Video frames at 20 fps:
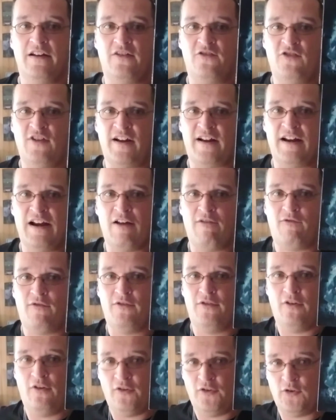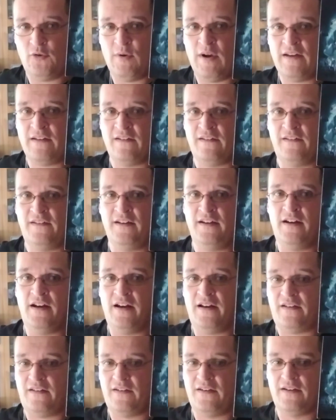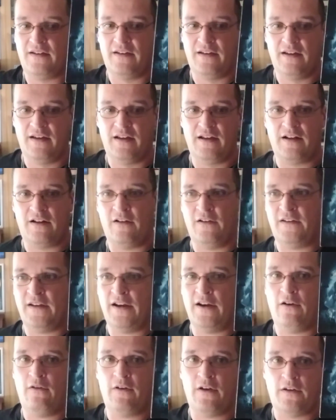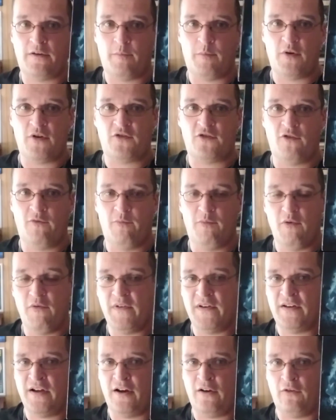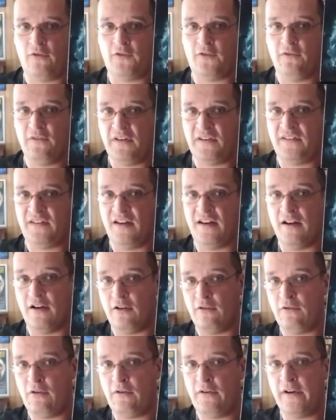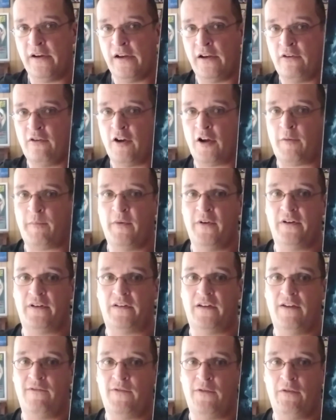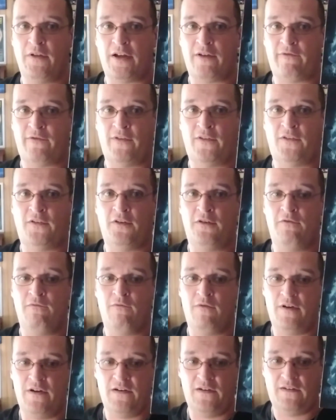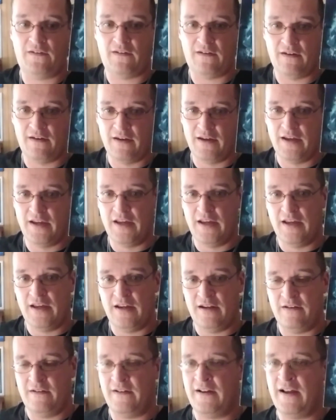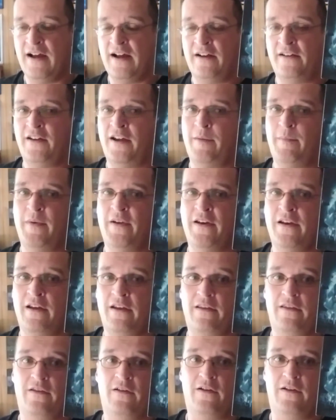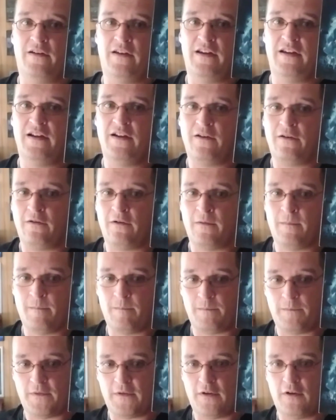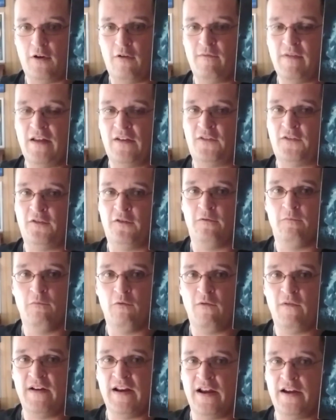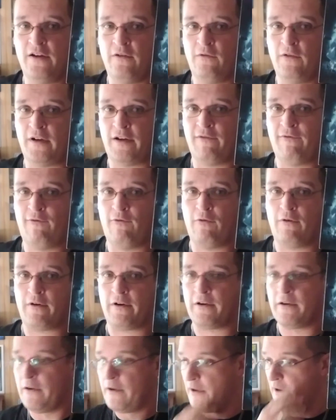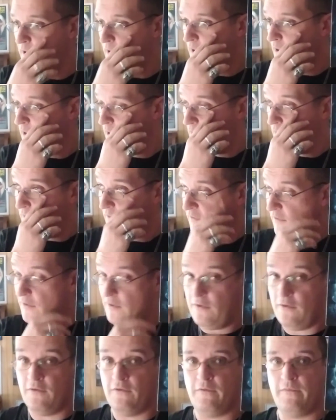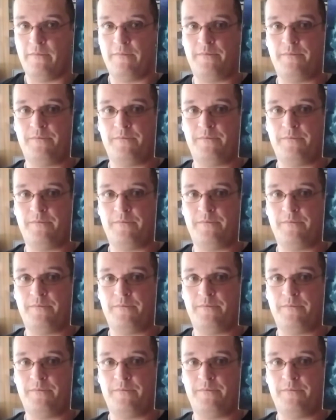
checking out for those who hasn't seen it, because I know there's a bunch of movie titles listed Alone in the Dark, but if you're looking for certain ones, you gotta type in the, the year of that certain movie that you're looking for so,